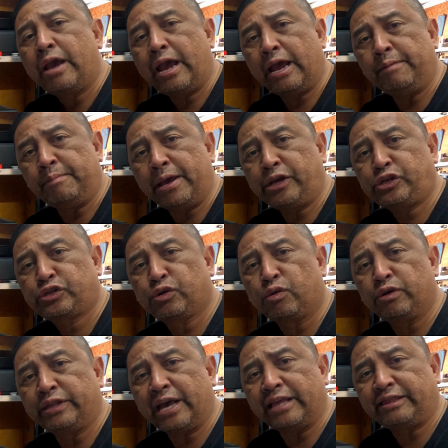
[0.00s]
and make
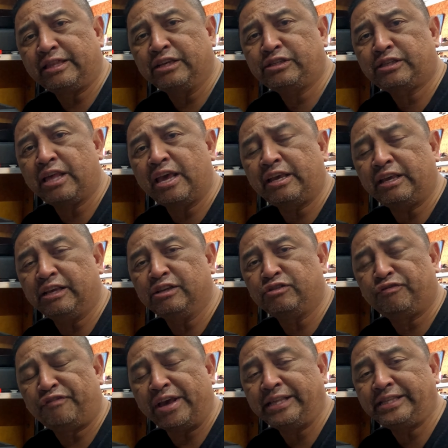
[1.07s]
sure that this thing
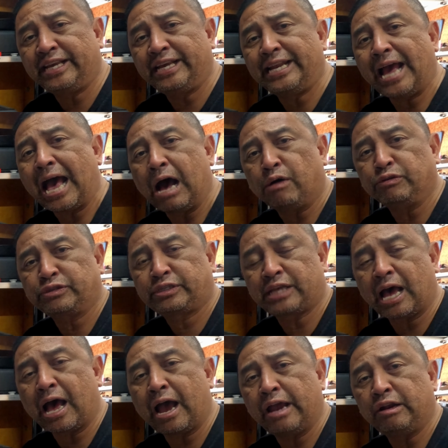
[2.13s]
is vented
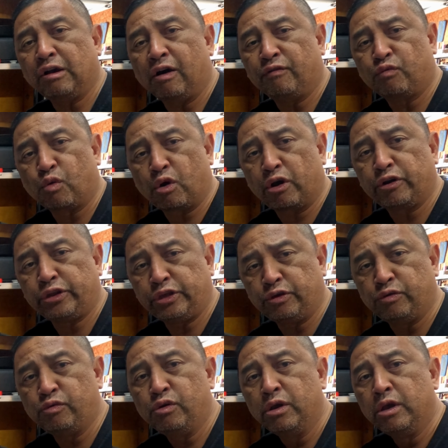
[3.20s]
outside of where
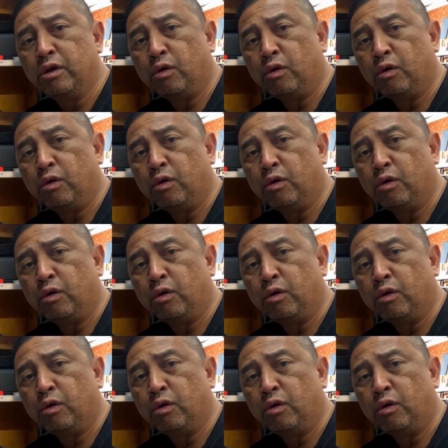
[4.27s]
you,